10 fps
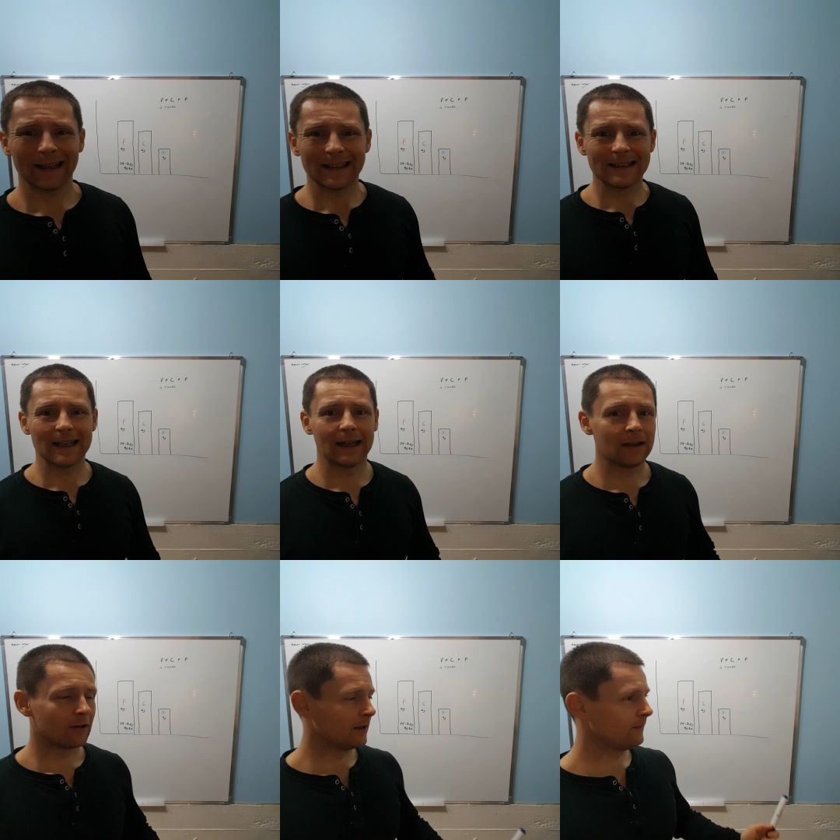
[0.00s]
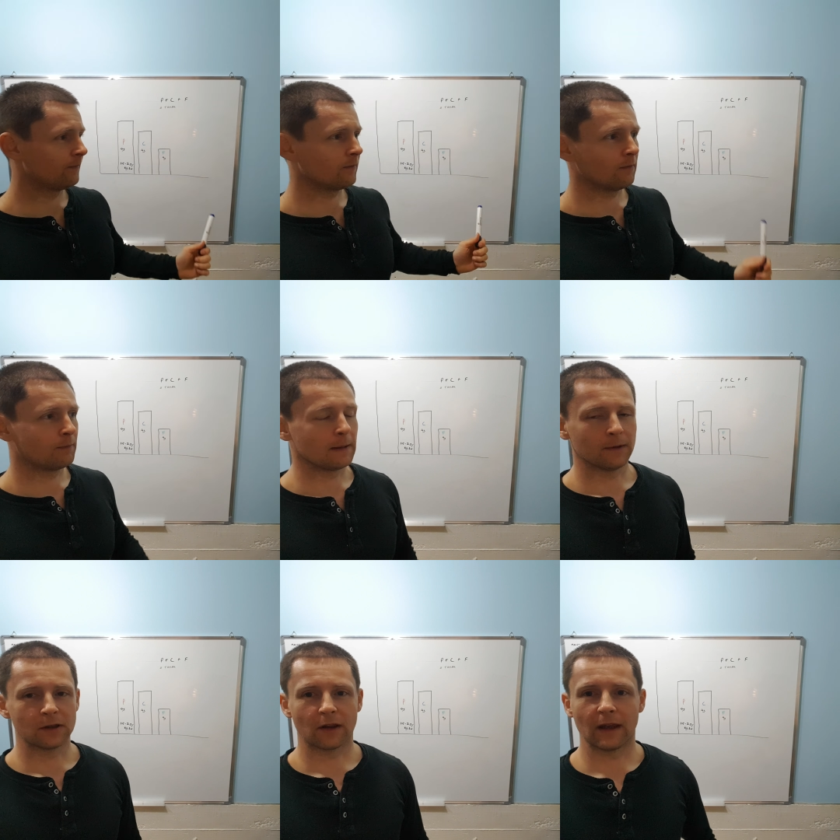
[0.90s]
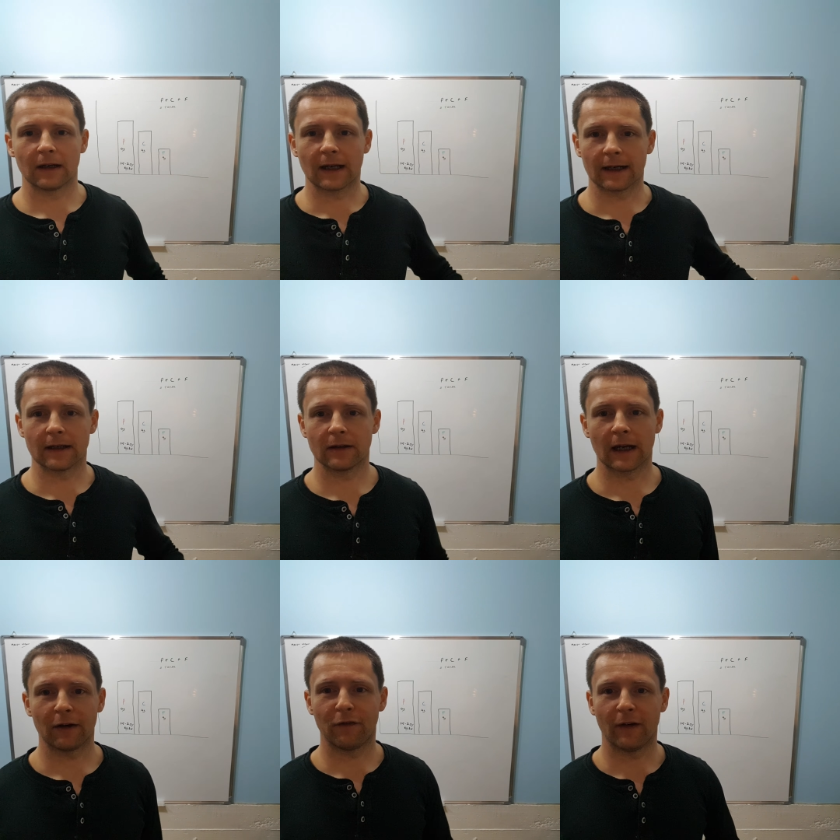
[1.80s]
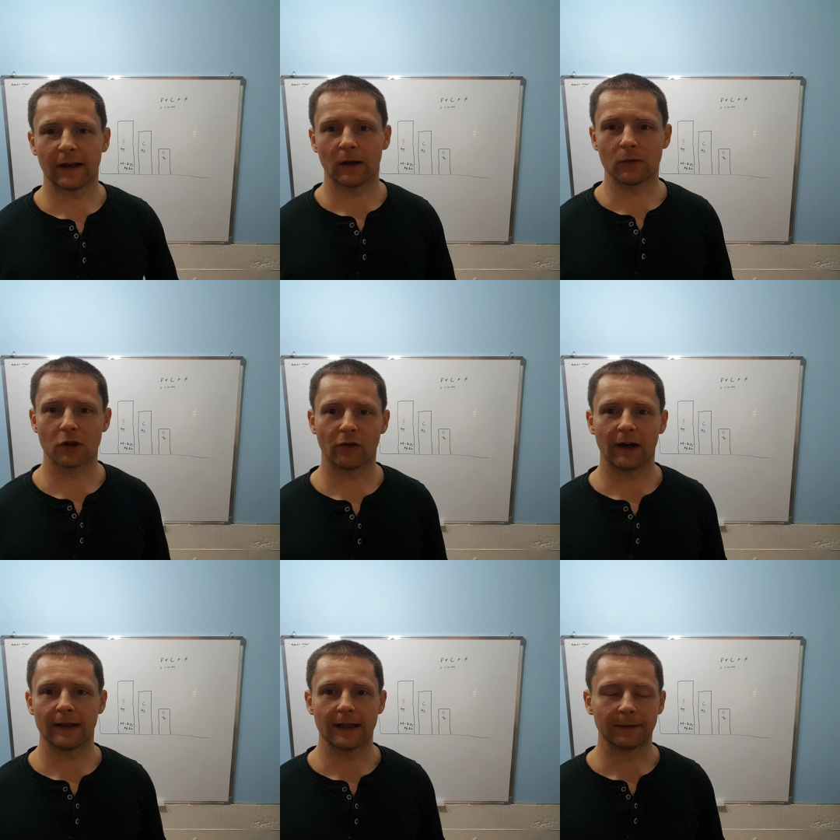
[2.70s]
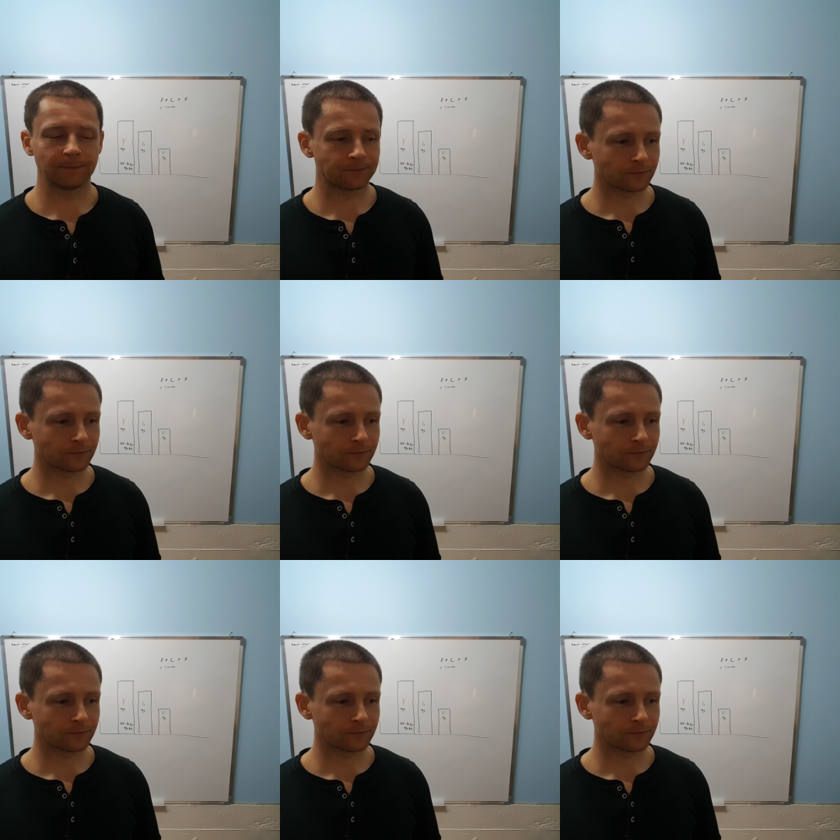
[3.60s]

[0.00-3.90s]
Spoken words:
in the day, all right, people used to think cutting fat out was a great idea.